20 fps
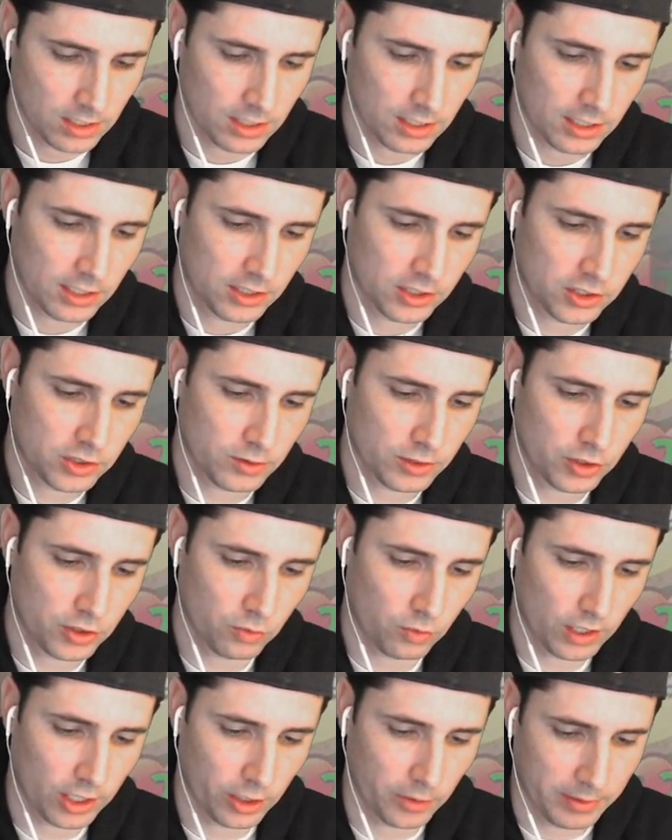Let's go ahead and do
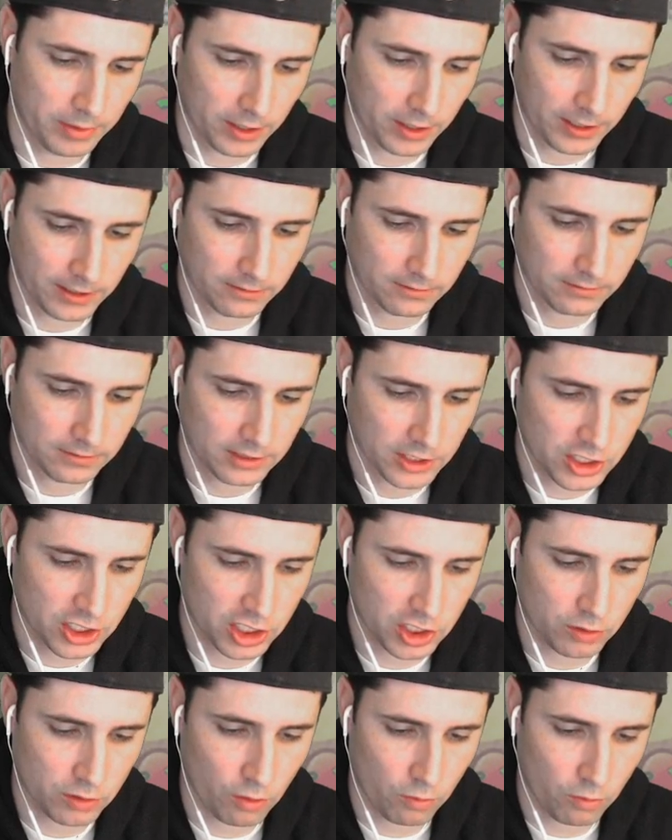Wild Berry. Let's just
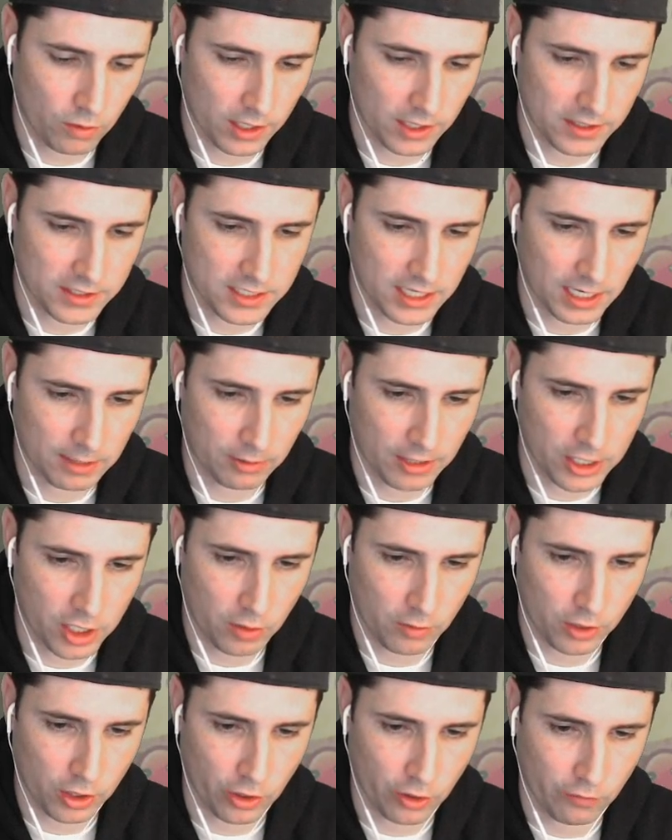throw 1 on the table. I don't
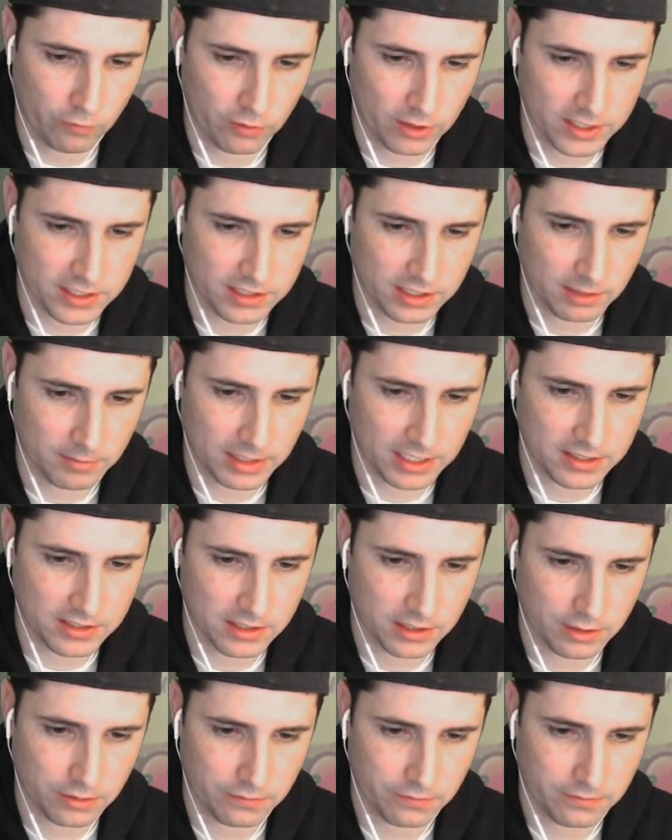want to overextend
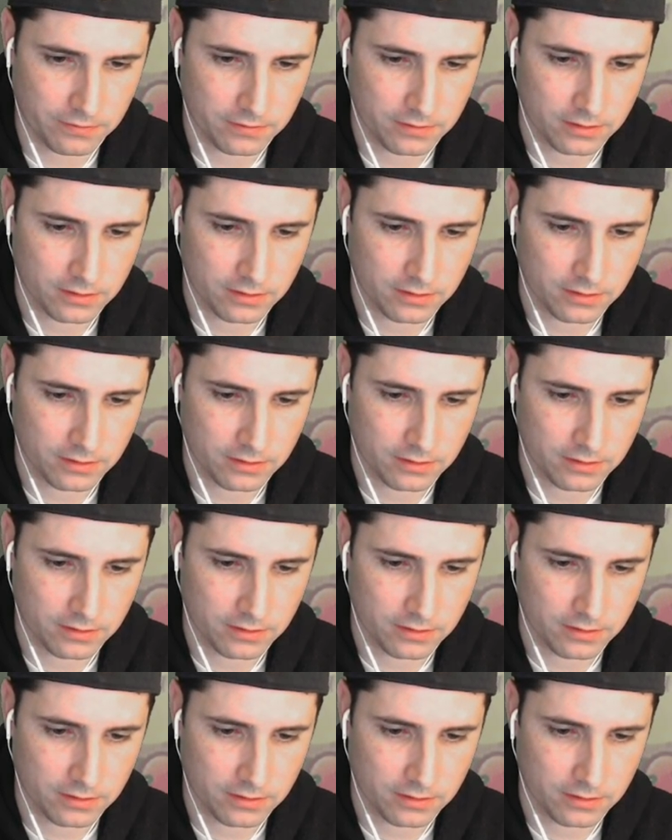myself.